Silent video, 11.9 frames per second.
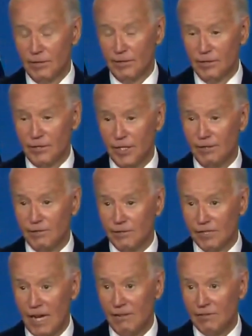the chief of
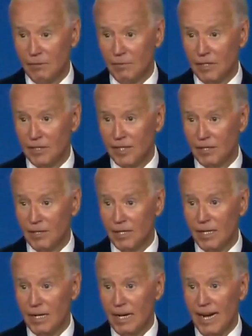staff of the military,
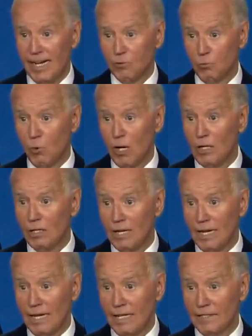as well
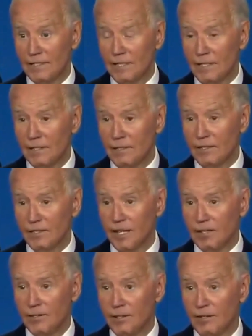as the
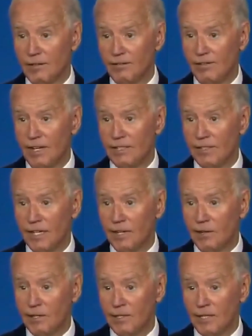Secretary of Defense
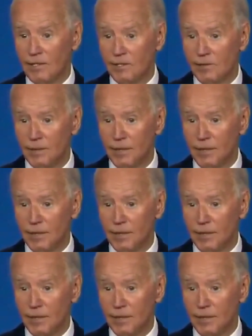and our intelligence